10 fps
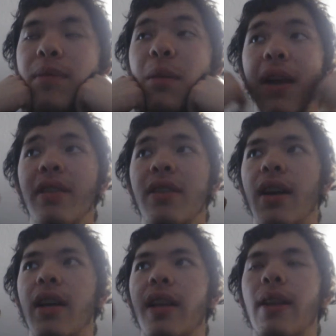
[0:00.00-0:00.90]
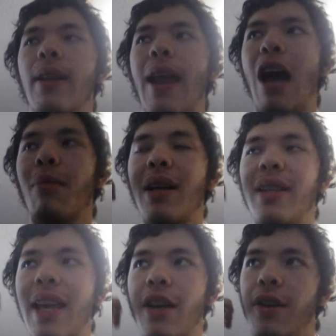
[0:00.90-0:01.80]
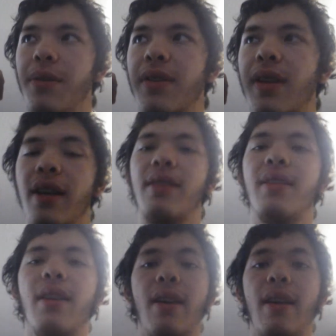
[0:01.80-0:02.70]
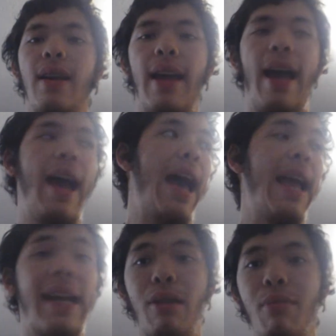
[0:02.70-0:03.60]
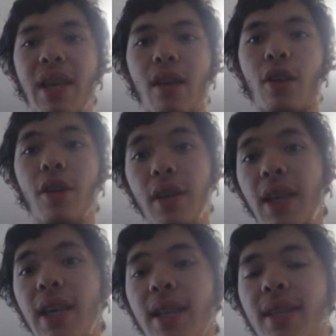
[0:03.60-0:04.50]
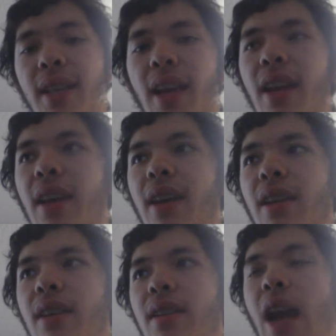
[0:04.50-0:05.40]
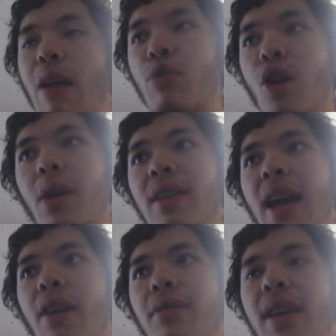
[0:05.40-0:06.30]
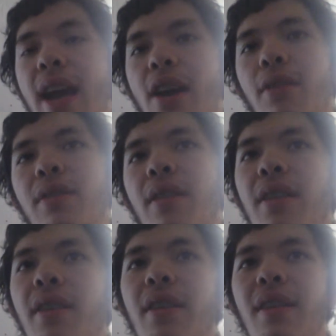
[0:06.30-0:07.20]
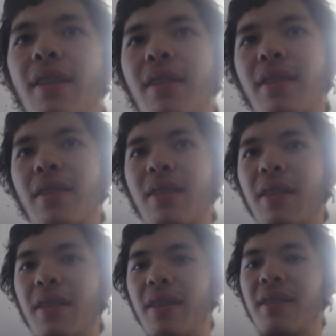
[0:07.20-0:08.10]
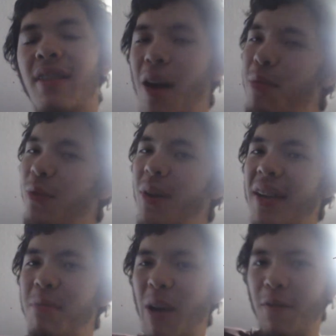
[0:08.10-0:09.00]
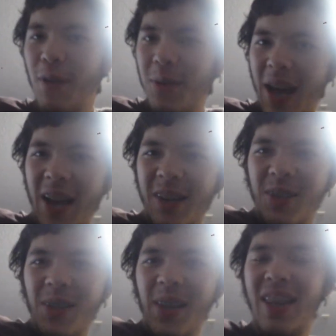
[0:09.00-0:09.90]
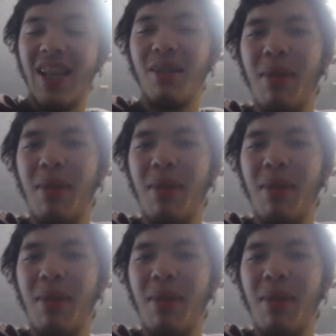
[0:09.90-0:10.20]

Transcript: Depends on how my day goes, because I gotta make cookies, and I'm going downtown to upgrade my phone, actually. That's